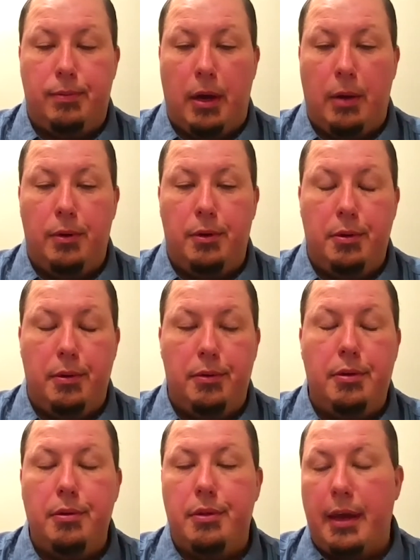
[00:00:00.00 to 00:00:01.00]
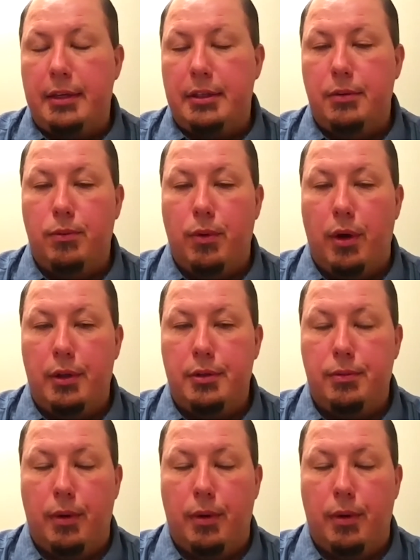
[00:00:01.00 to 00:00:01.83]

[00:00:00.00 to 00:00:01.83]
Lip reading: why we're doing two things at once.